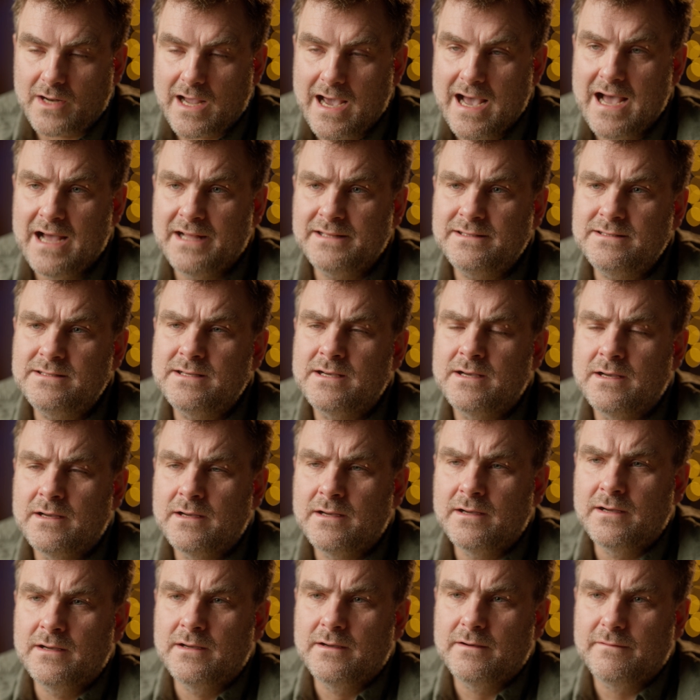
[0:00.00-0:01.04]
And
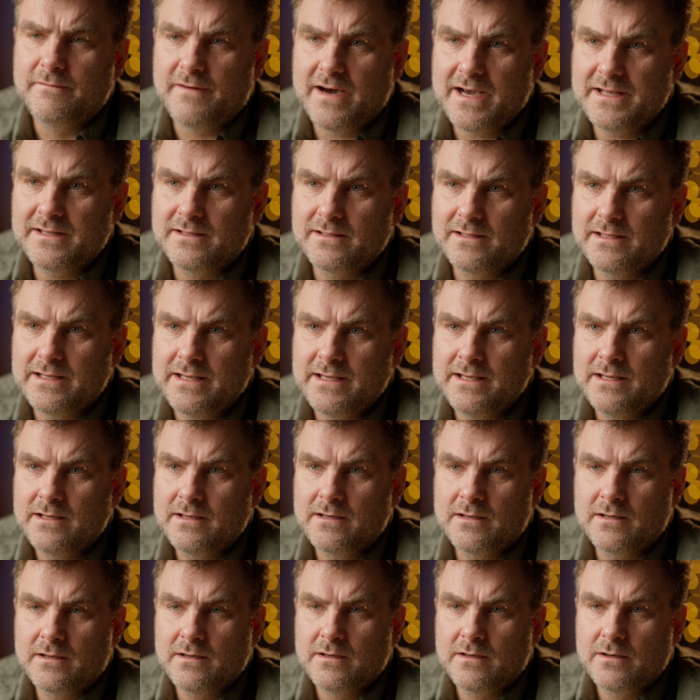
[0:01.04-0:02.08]
finally,
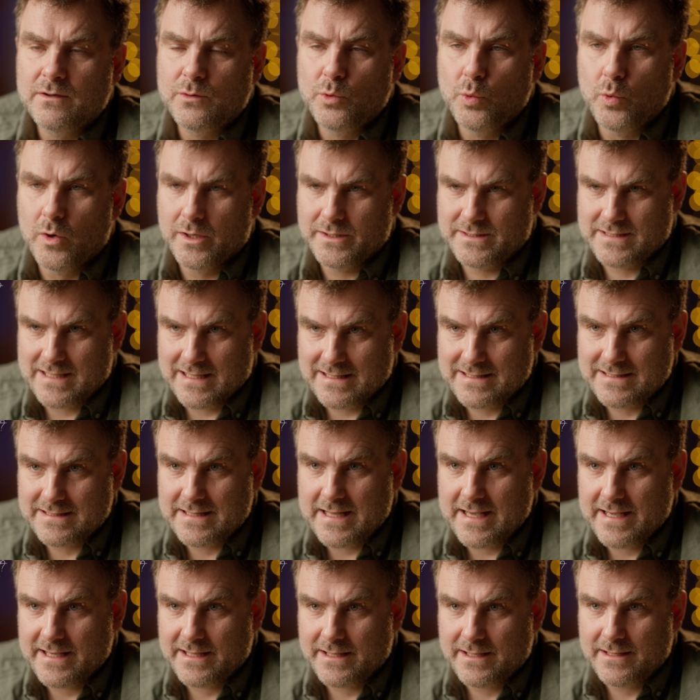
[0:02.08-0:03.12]
what's at
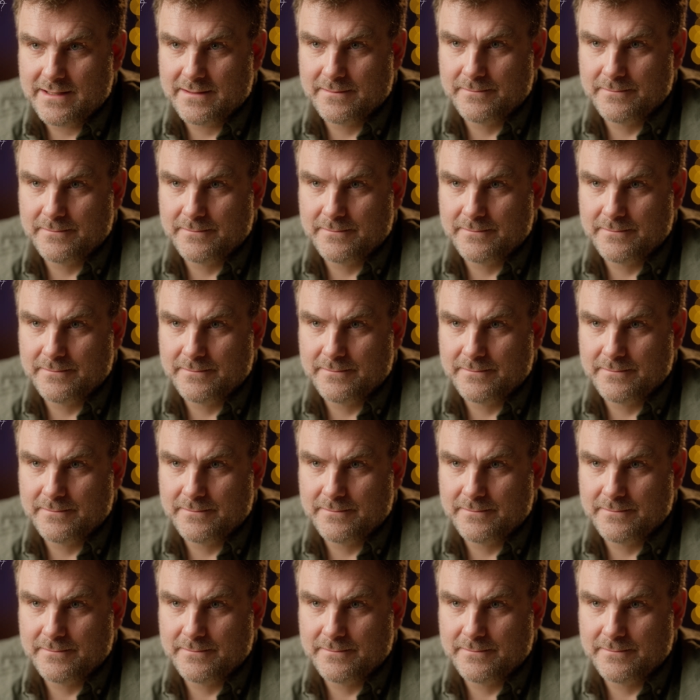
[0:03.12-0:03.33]
stake?